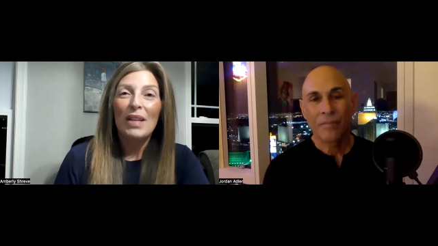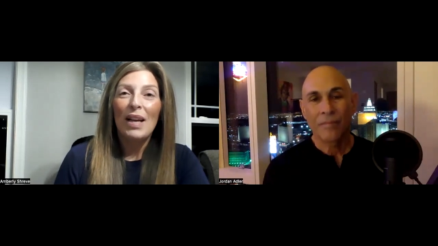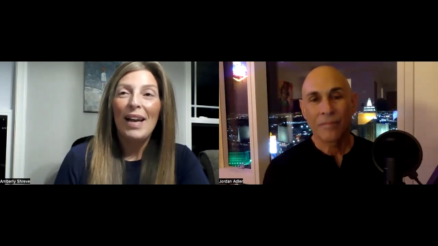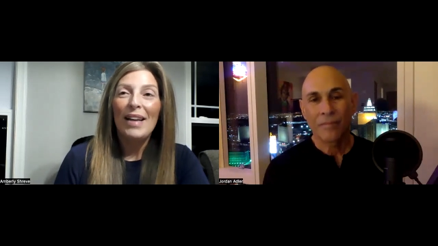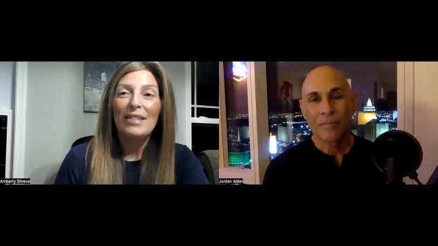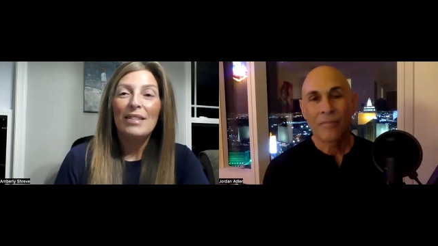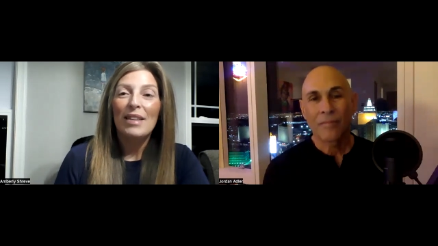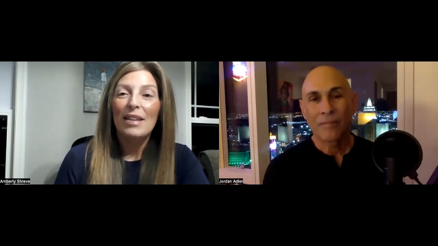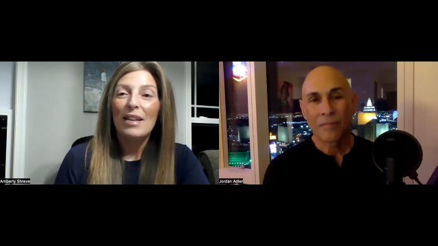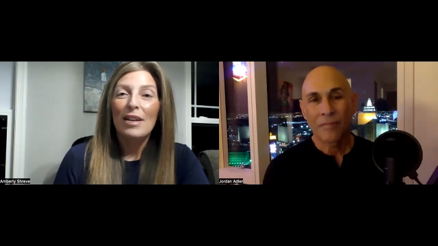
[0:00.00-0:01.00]
Speaker 1: And
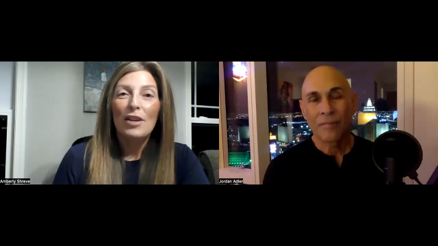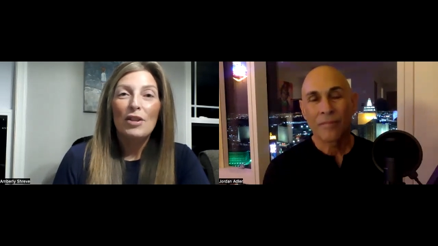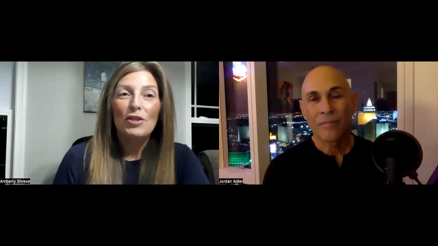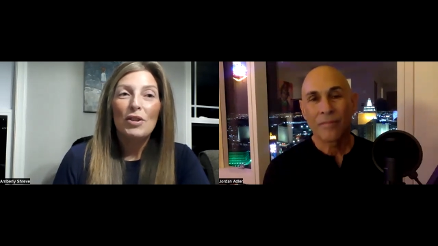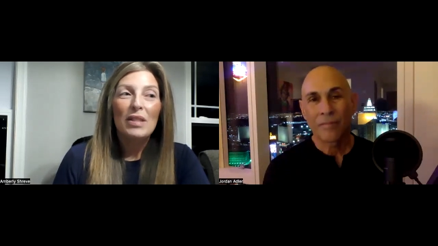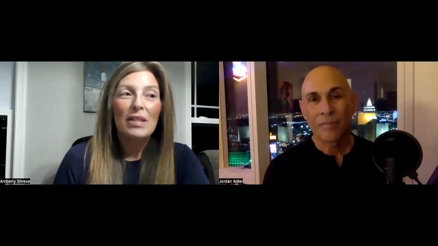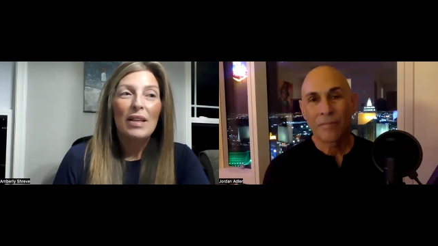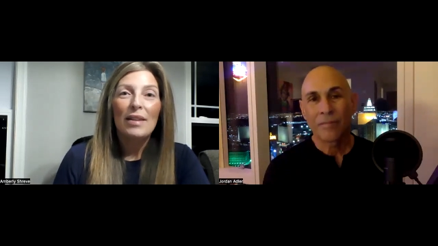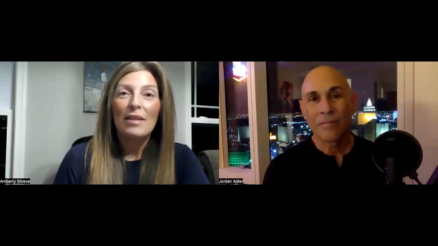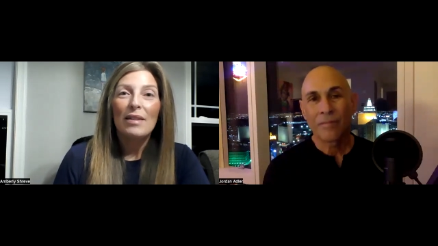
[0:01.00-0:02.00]
Sean
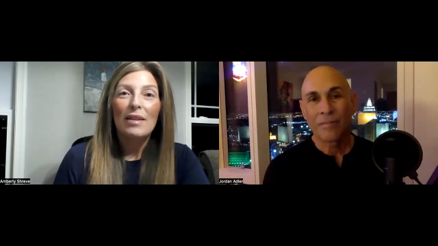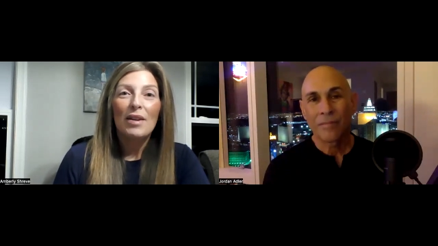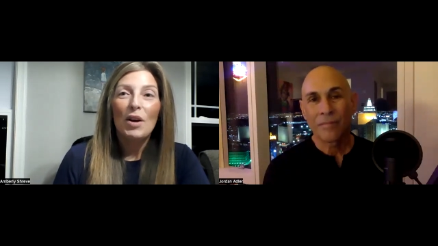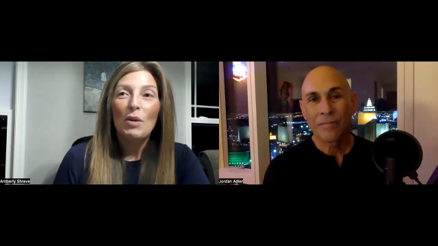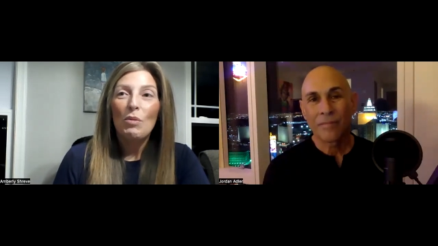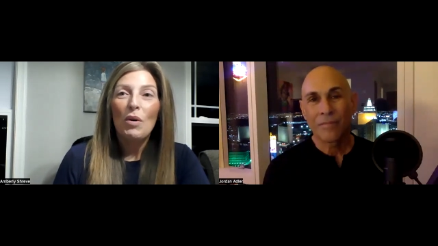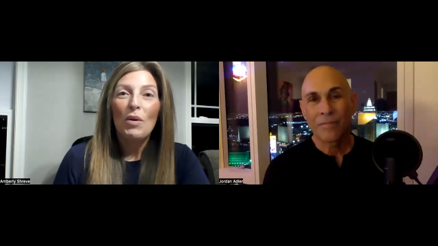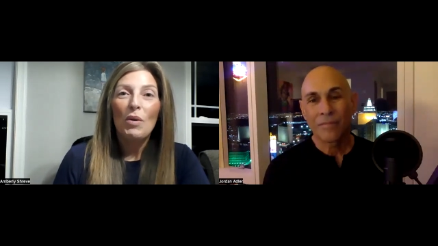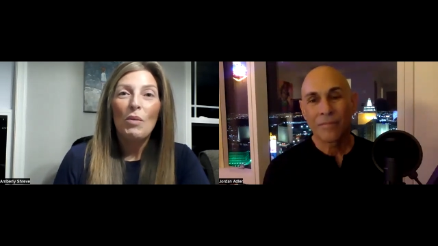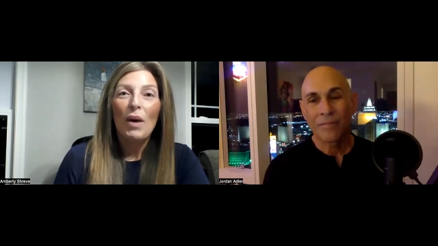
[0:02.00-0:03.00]
said, Well,
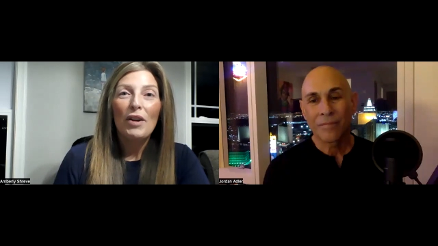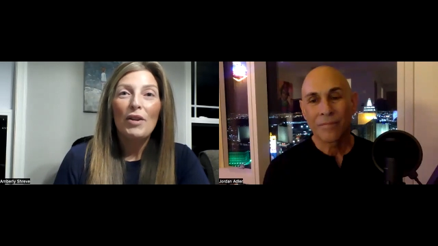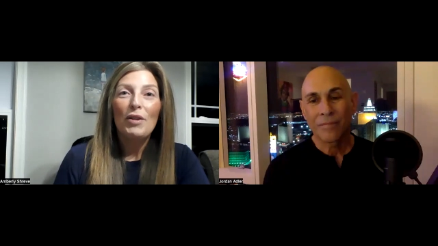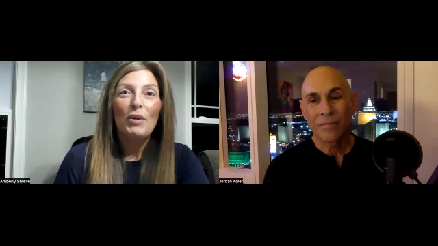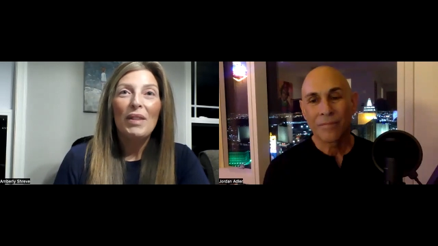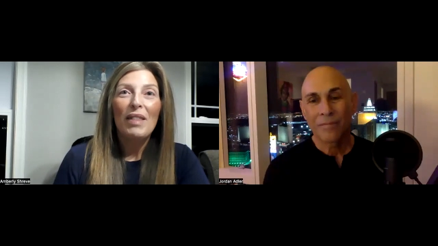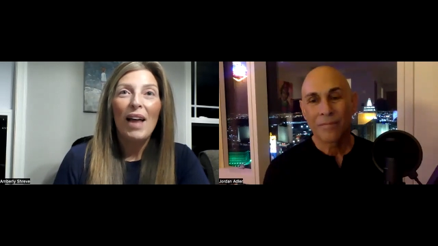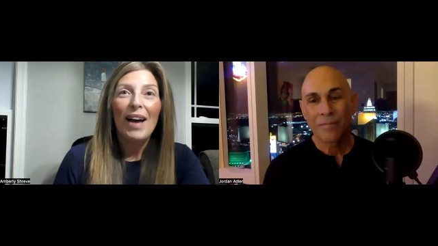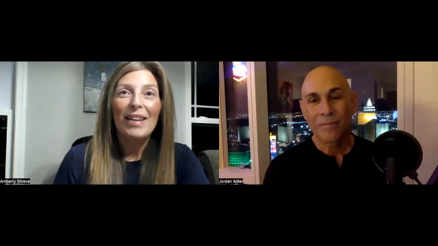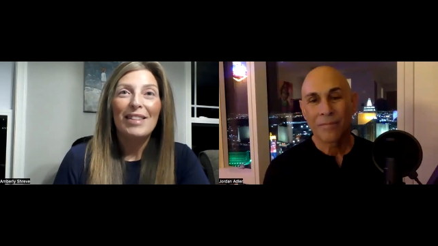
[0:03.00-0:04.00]
why are you doing
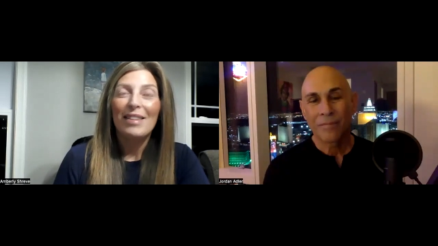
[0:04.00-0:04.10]
that?